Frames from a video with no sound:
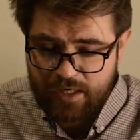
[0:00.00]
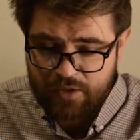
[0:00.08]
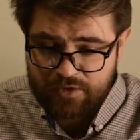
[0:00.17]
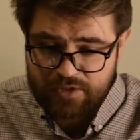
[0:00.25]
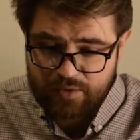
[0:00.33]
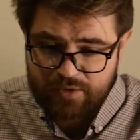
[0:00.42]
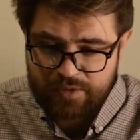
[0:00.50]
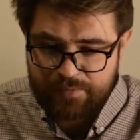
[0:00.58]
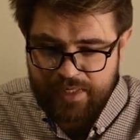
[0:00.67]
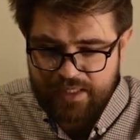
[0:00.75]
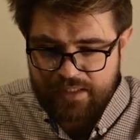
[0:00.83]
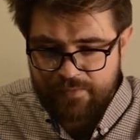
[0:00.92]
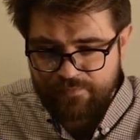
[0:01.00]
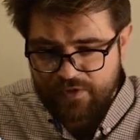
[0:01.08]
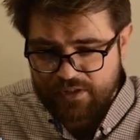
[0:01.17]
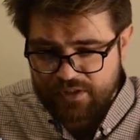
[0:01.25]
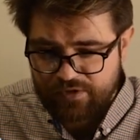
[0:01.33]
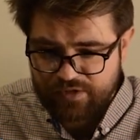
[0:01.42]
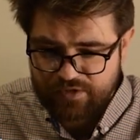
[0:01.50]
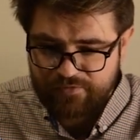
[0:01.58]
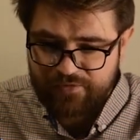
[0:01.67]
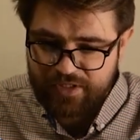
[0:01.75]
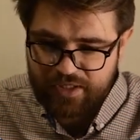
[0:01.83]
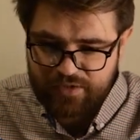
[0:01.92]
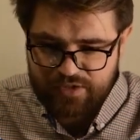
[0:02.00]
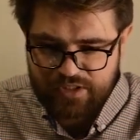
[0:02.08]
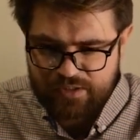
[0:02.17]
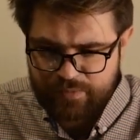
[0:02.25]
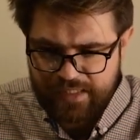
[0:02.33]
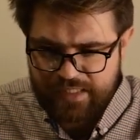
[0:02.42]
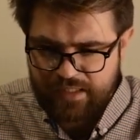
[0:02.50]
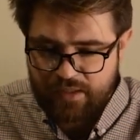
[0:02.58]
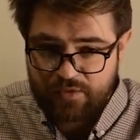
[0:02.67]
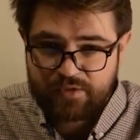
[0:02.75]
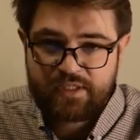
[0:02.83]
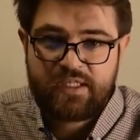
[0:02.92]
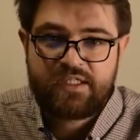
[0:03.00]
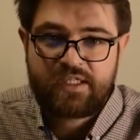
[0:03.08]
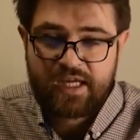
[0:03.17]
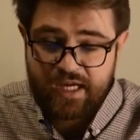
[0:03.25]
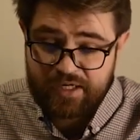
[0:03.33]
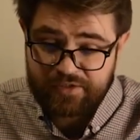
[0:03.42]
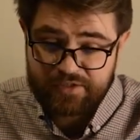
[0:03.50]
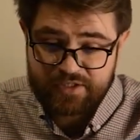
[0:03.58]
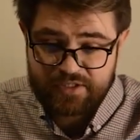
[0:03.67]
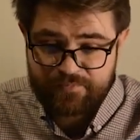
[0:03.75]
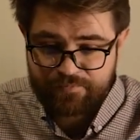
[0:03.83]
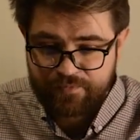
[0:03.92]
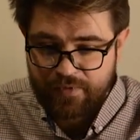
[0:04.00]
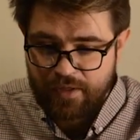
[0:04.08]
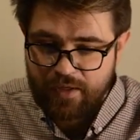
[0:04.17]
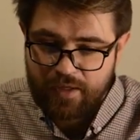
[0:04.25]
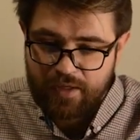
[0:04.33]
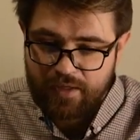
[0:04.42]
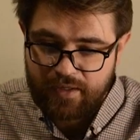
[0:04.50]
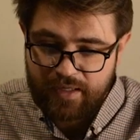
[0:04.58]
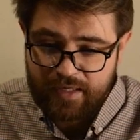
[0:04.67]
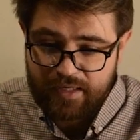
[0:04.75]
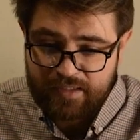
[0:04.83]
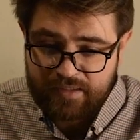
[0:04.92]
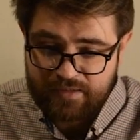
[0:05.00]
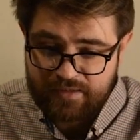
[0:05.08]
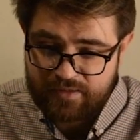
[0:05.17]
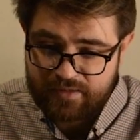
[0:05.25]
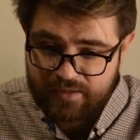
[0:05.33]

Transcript: Also, we're going to make a series of videos explaining all the indicators, and